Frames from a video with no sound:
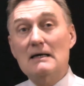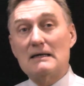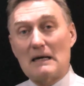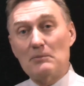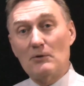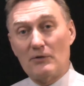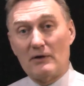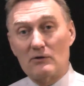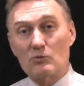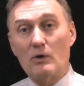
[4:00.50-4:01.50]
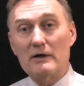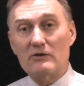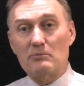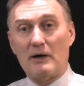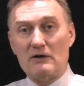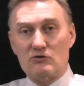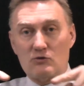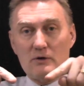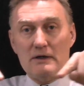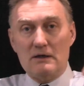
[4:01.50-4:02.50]
Couple of things. One is by
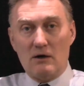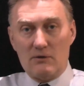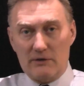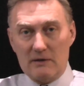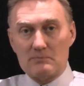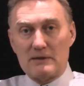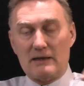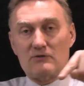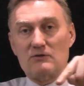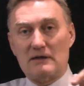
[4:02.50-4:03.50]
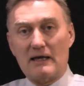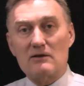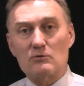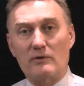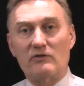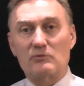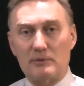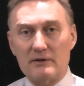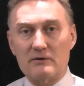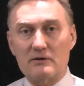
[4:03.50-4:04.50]
joining all the implants together, we've
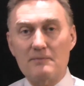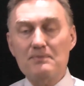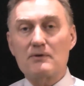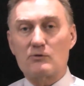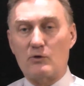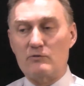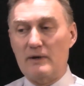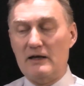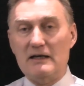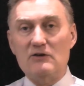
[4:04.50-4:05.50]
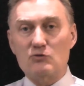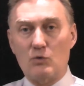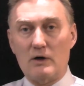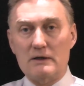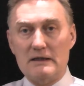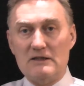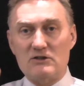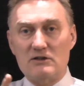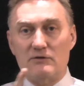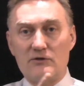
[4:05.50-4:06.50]
splinted them, so we've made each
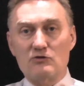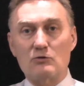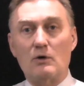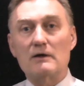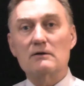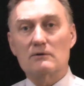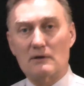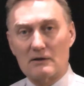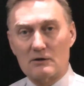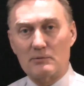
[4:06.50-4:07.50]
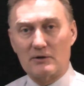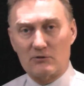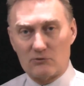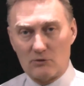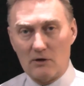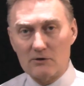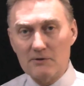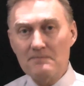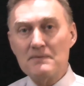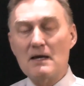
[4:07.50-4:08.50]
individual one a little bit
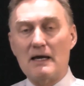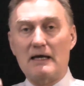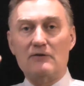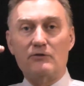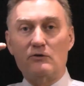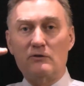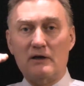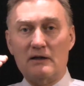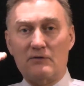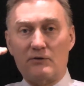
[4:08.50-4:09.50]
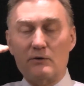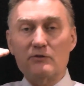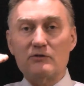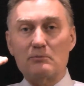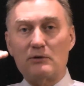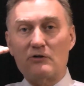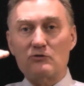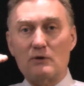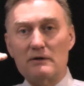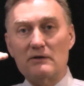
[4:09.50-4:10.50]
stronger. And if there is some
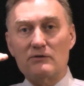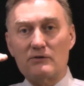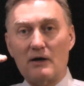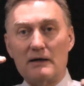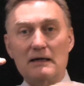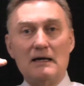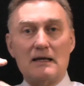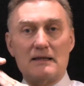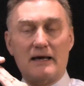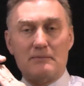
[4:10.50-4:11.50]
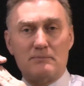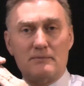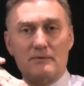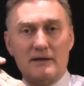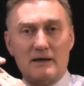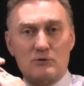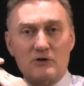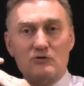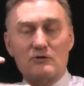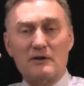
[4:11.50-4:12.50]
pressure on this side, that
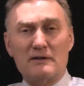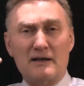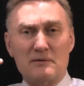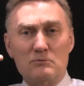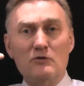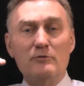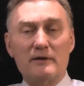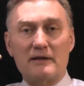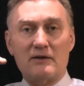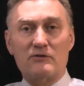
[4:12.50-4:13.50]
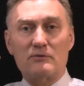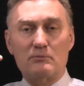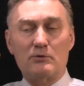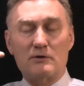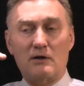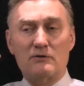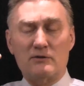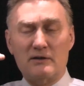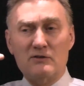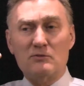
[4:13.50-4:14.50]
pressure, that movement that's put
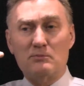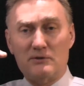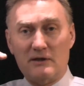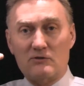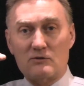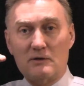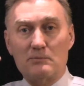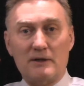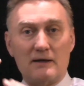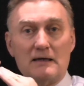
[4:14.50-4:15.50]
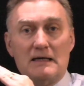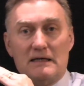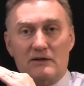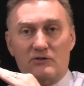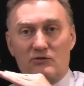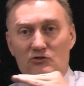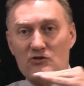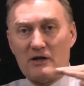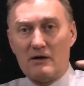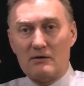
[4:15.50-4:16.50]
onto this potential implant is
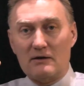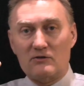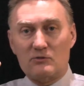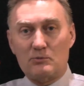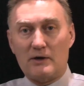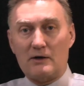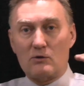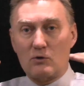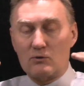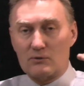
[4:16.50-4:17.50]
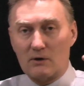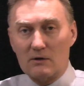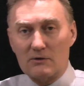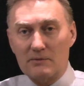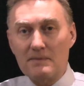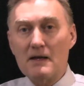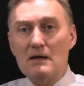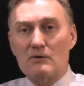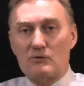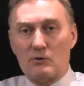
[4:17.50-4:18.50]
shared and spread out over all of them,
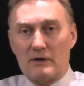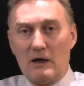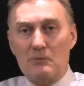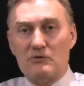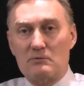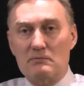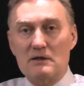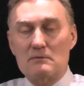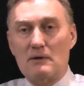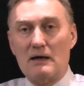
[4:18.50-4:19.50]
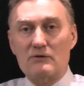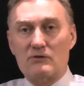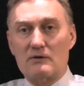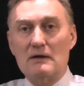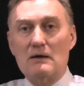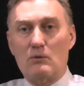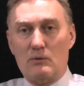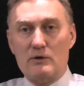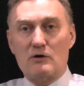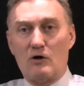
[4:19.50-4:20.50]
so it helps to minimize
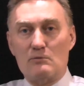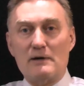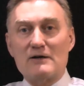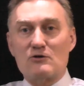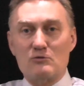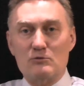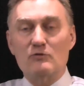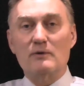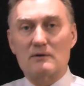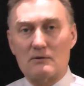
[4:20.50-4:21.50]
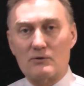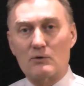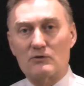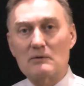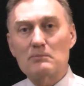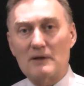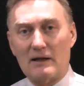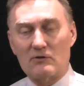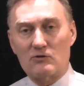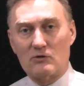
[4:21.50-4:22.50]
what we call micro movement of those
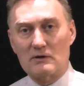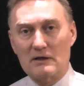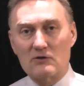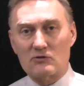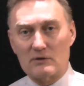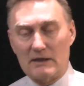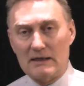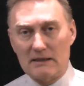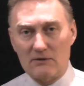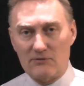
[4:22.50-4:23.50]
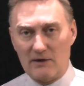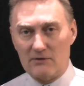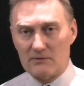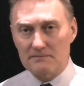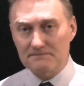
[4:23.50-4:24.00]
implants during the initial healing phase.